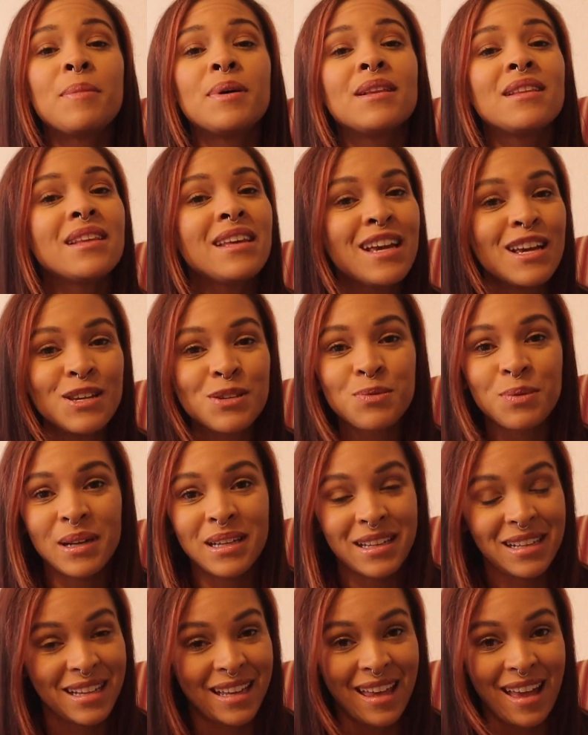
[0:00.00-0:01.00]
please read
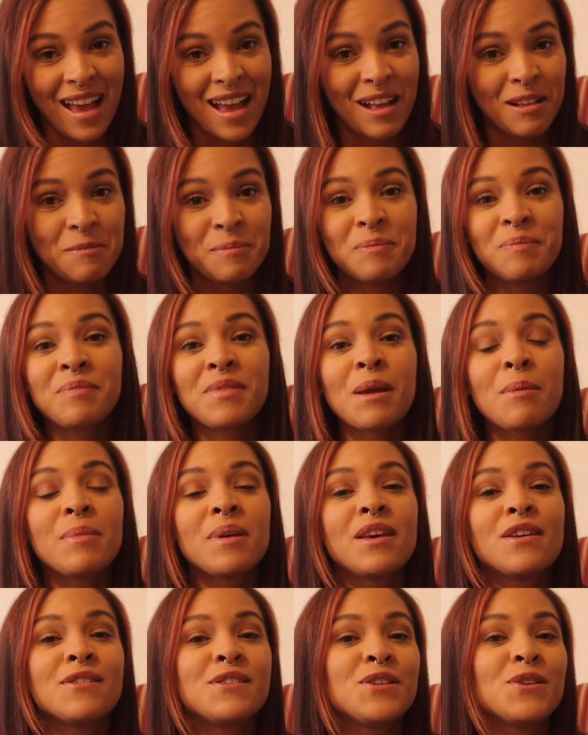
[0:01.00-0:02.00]
it again, because